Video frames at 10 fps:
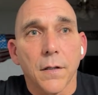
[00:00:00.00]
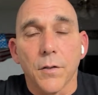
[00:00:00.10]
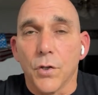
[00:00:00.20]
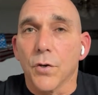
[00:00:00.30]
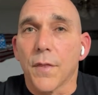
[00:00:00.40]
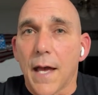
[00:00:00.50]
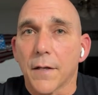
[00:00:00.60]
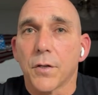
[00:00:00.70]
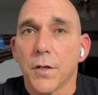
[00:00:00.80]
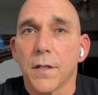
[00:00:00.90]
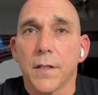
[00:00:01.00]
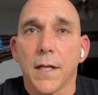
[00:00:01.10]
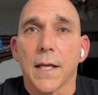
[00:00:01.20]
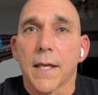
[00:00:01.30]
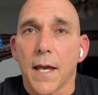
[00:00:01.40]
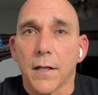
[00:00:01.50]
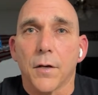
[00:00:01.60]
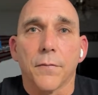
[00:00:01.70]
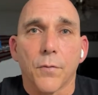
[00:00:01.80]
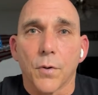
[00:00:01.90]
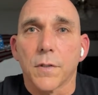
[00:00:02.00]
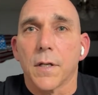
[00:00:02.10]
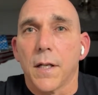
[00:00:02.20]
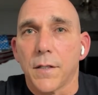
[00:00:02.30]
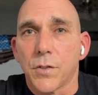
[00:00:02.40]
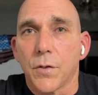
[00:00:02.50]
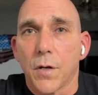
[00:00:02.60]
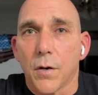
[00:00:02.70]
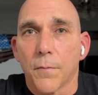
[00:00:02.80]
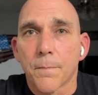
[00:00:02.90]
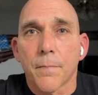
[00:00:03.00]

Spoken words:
You're that good that I can't afford to let you go.